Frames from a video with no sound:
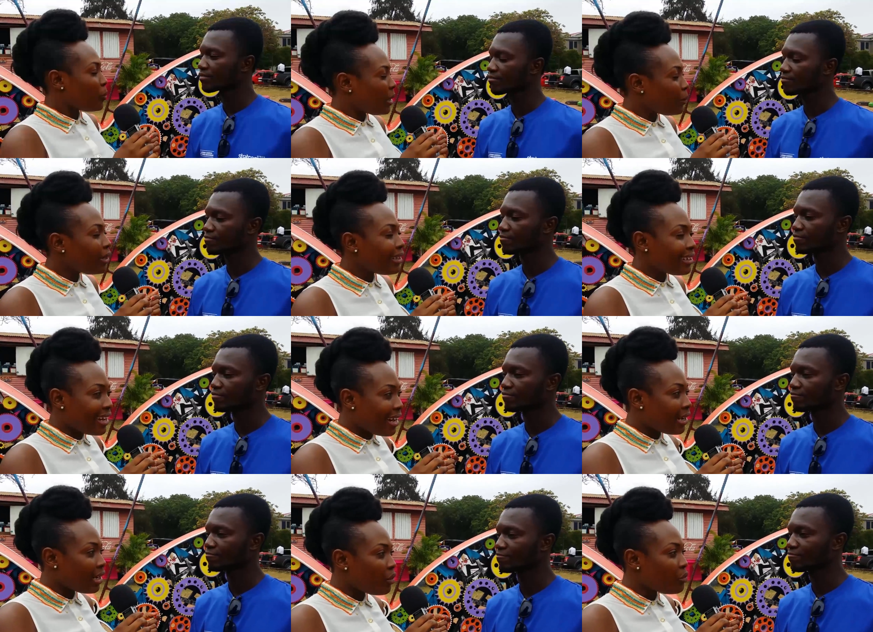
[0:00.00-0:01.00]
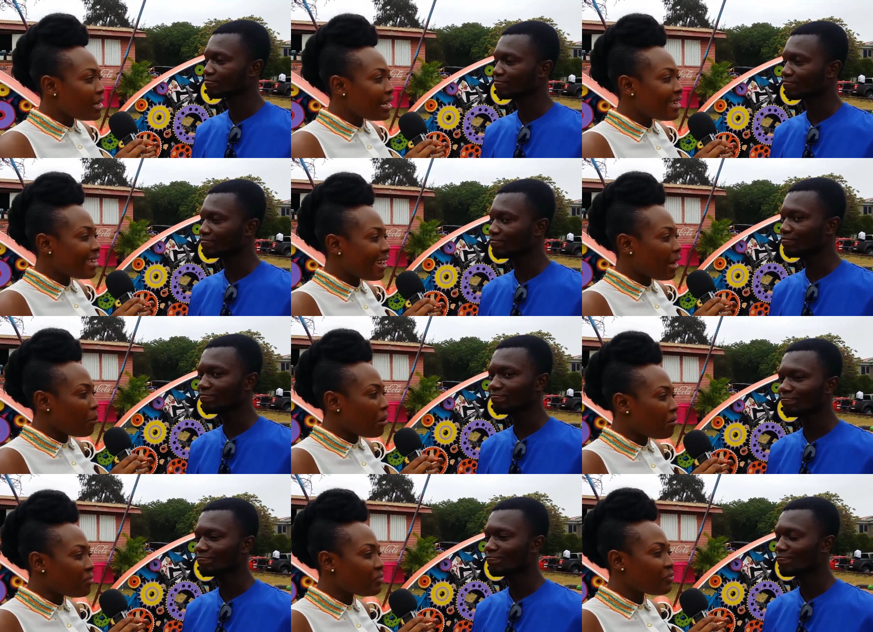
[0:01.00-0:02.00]
Speaker 1: Do people in Ghana really care
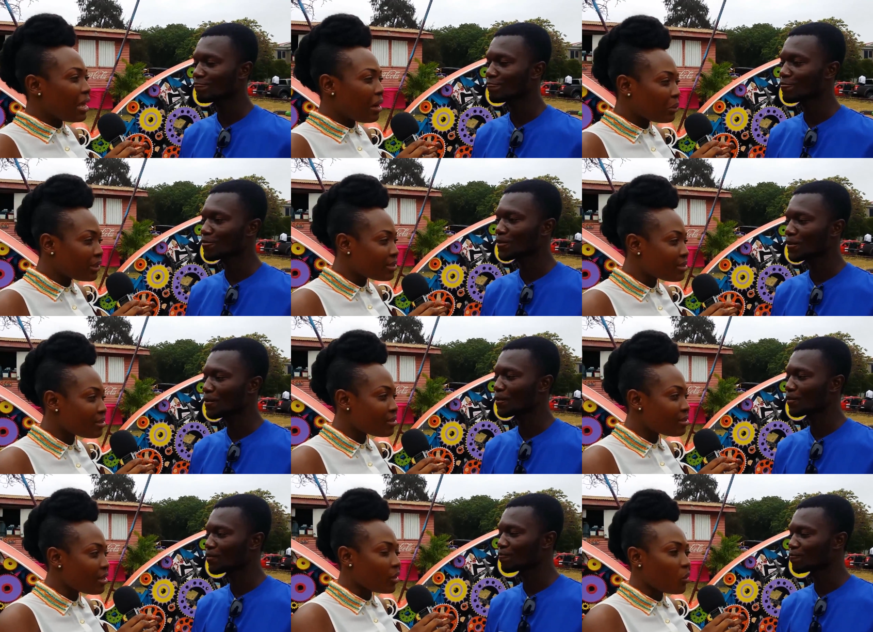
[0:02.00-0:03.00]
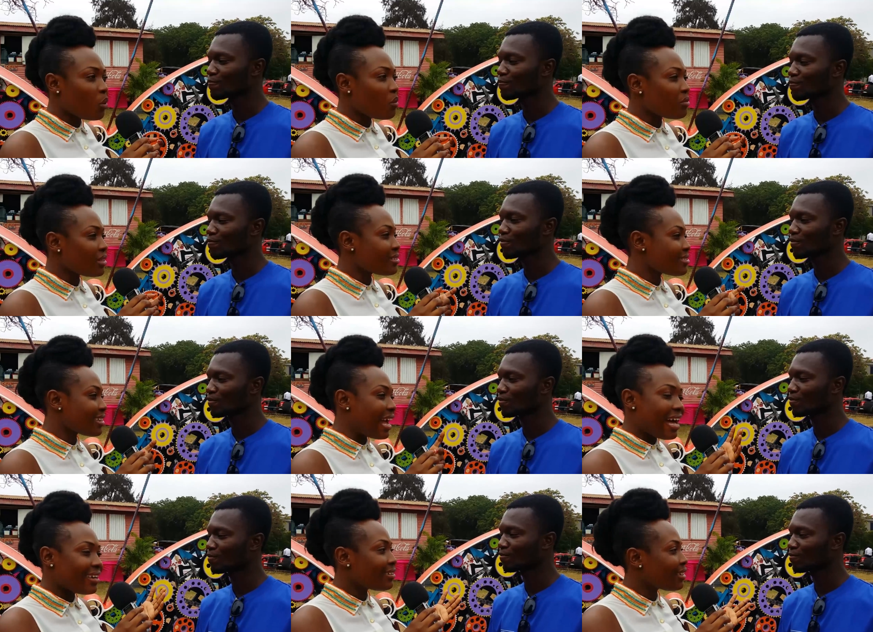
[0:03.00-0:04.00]
about flowers and all this
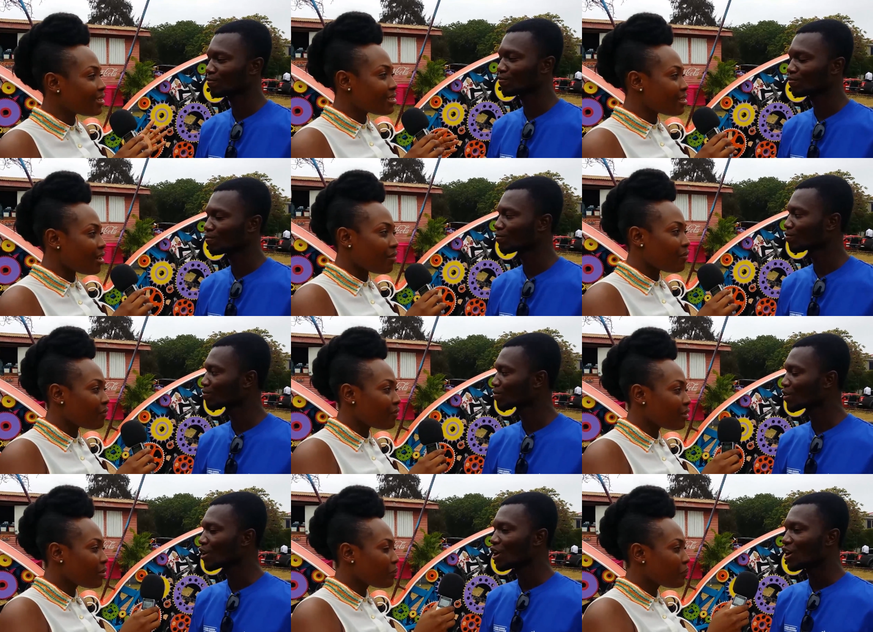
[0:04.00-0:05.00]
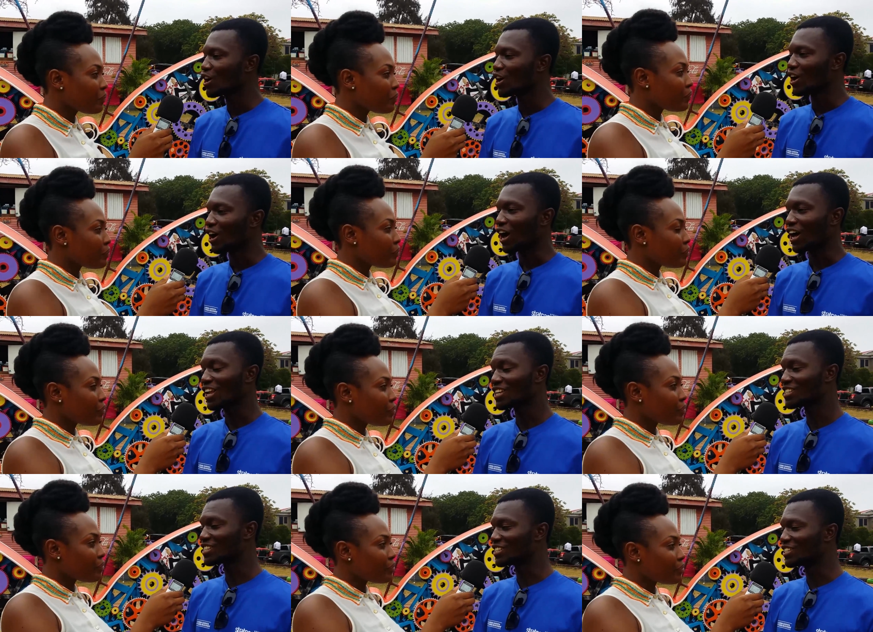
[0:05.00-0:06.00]
gardening stuff?
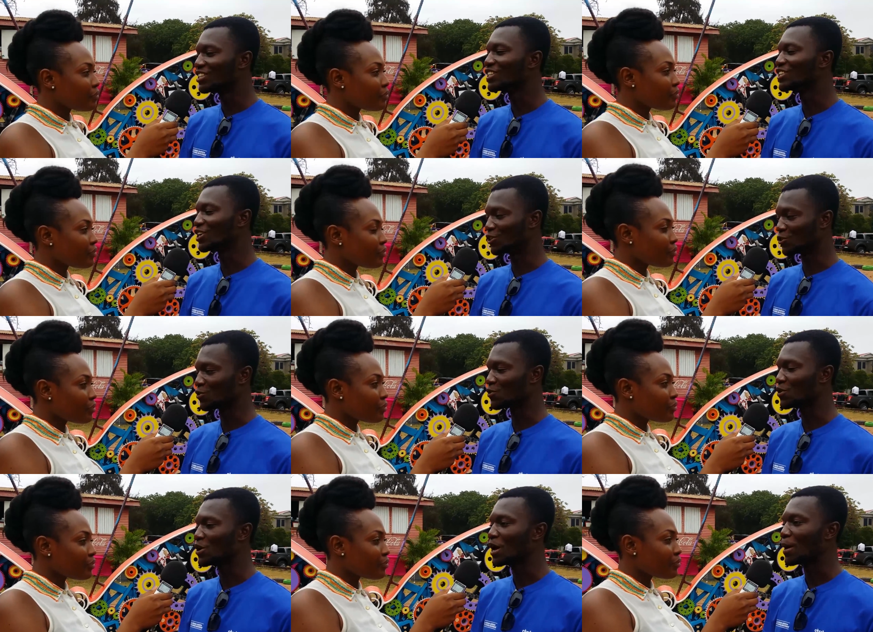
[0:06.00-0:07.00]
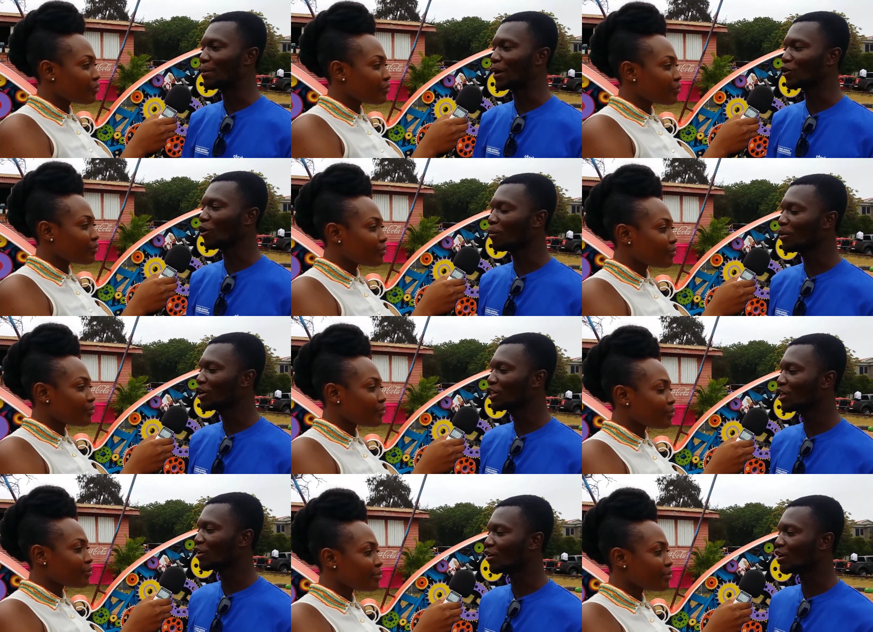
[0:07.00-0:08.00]
Speaker 2: Honestly, they do. It might not be
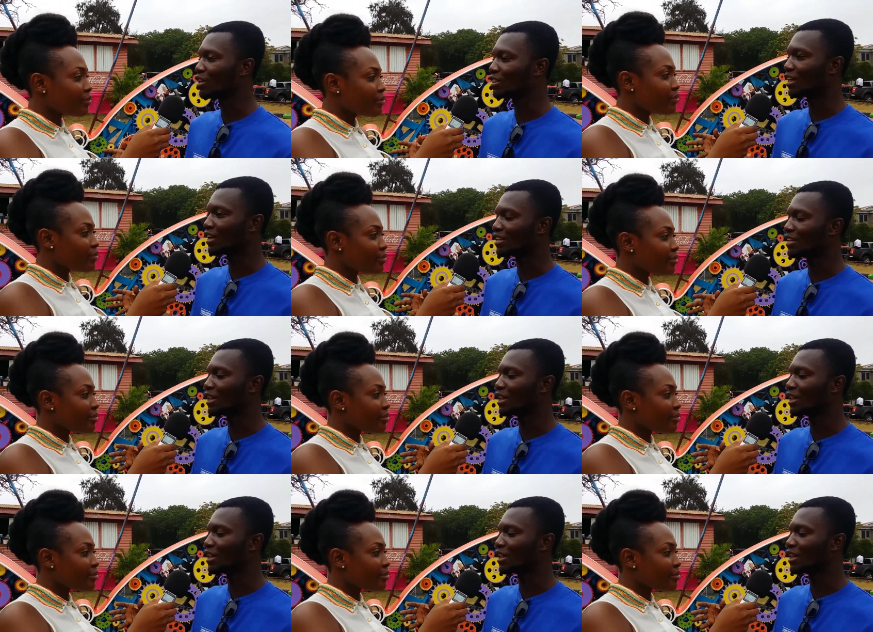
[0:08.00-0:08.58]
the, the